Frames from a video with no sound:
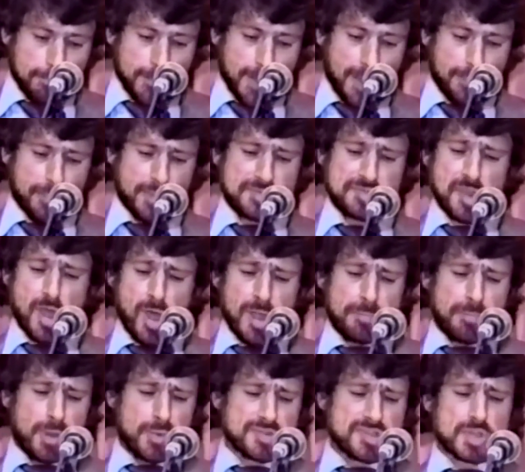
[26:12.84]
At the
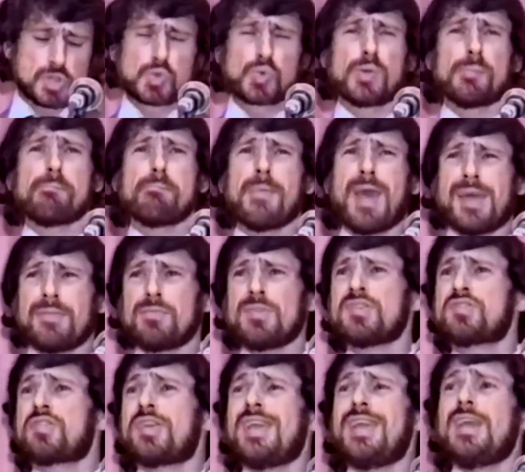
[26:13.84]
time, there was a
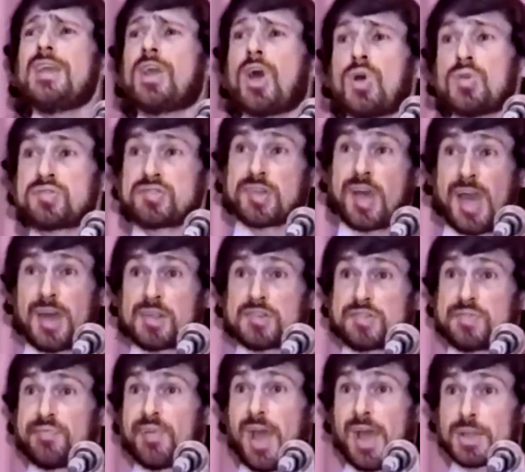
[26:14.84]
tremendous ego
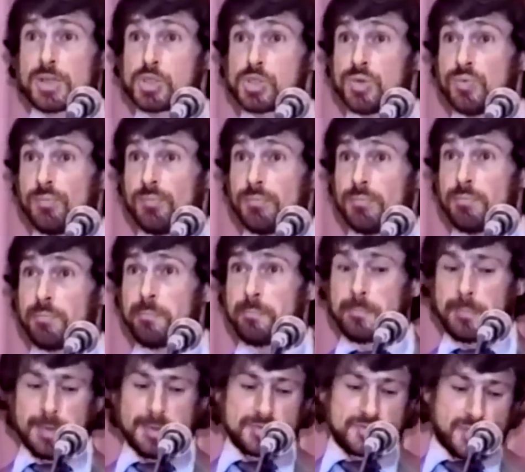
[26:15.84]
satisfaction
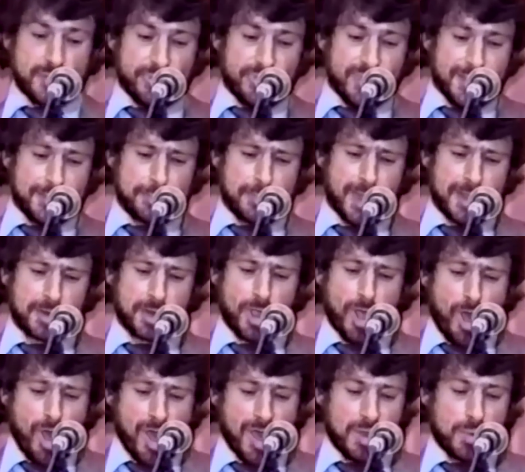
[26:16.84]
to think that
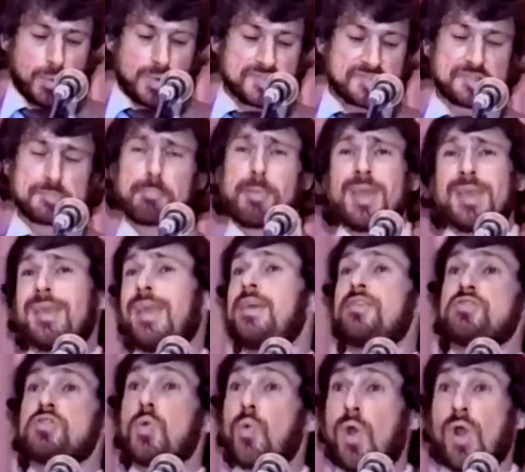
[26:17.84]
God was
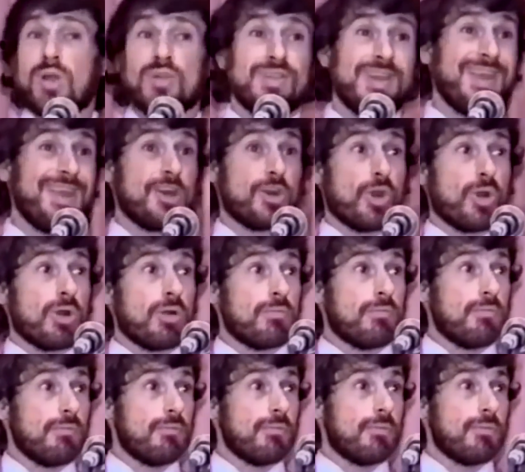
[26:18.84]
speaking to our leader
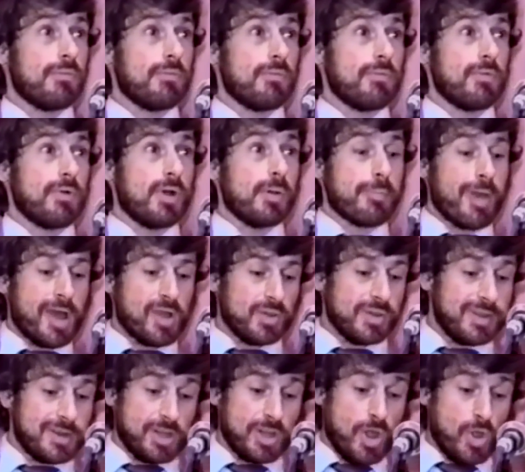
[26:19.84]
about
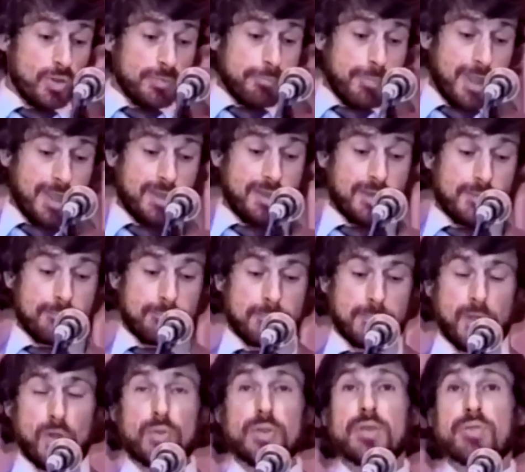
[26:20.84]
little old me,
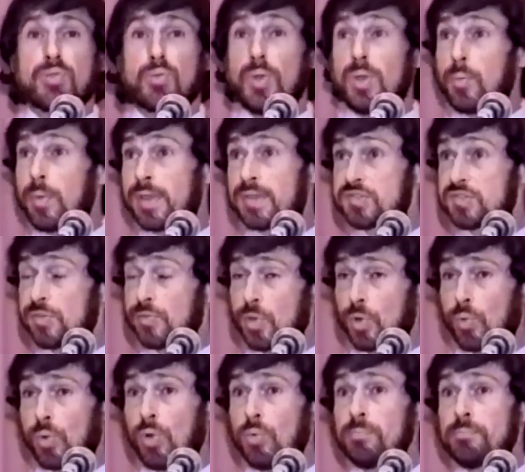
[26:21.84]
only three weeks in the
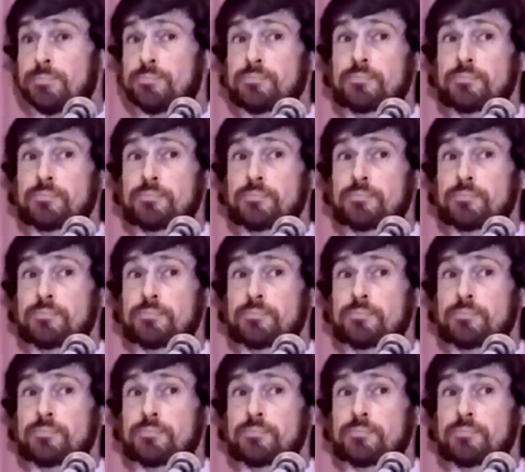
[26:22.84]
group.